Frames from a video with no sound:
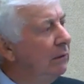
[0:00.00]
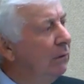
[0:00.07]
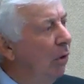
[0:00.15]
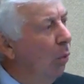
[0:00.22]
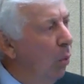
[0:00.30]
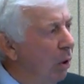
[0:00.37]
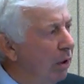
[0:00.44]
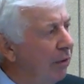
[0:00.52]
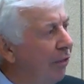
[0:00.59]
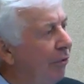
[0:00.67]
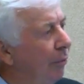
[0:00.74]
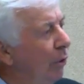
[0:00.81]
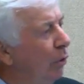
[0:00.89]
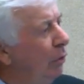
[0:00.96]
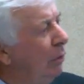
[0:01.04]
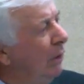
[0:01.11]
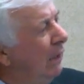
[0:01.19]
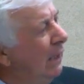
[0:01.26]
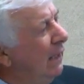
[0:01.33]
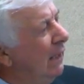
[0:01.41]
or worked through.
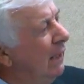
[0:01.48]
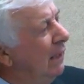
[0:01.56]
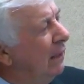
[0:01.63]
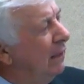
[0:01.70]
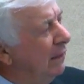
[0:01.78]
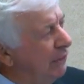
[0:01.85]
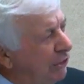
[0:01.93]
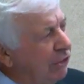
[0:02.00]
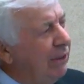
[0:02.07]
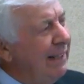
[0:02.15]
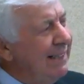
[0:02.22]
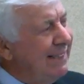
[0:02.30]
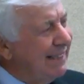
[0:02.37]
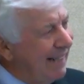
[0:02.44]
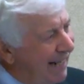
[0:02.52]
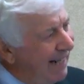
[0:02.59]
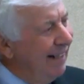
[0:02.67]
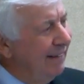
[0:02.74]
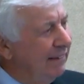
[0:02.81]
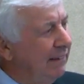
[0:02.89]
Constraints
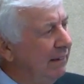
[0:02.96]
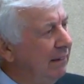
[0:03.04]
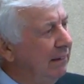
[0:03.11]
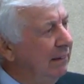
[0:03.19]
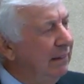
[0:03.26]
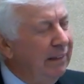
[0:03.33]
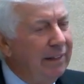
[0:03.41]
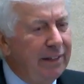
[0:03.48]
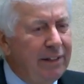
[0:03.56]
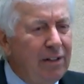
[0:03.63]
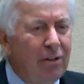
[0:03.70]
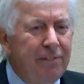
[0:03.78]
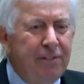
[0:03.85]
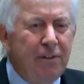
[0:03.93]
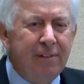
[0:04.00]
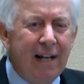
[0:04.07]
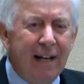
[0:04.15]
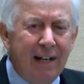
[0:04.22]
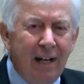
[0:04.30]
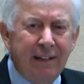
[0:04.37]
can't. You know, if you've
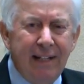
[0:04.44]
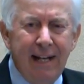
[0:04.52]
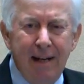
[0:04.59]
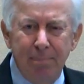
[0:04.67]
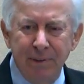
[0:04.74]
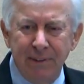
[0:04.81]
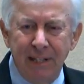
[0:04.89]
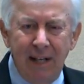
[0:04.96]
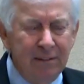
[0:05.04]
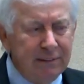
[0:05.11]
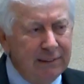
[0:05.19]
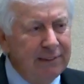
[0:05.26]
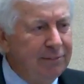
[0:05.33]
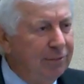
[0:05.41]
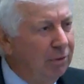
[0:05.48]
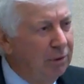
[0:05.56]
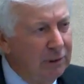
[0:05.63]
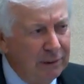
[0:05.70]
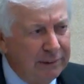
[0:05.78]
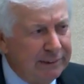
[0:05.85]
got on-campus housing
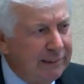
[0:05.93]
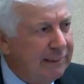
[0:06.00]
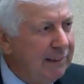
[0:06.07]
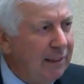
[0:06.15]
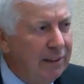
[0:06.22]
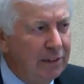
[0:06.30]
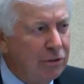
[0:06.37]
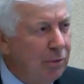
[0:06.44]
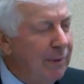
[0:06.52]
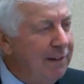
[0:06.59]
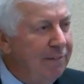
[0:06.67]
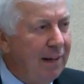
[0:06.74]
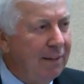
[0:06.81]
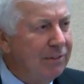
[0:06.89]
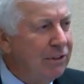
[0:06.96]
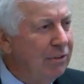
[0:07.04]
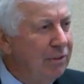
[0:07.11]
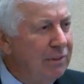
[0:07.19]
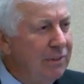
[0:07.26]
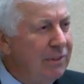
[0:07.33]
for 625
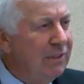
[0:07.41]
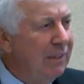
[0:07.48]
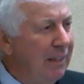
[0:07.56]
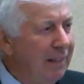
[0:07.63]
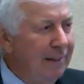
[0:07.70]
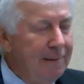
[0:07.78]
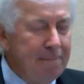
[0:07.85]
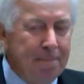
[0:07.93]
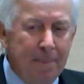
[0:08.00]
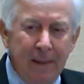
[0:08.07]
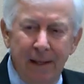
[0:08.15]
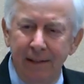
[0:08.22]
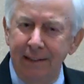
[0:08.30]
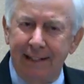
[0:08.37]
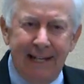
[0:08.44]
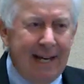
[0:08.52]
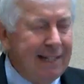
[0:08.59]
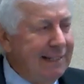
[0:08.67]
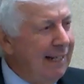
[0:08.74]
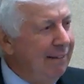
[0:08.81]
students, you
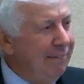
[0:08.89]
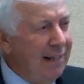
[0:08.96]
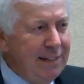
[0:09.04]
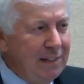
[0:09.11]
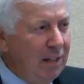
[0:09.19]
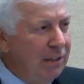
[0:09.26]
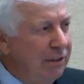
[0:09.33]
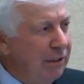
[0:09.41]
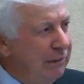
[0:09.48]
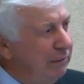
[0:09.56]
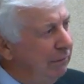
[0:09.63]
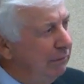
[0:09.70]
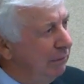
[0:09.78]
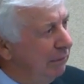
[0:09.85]
can't have 800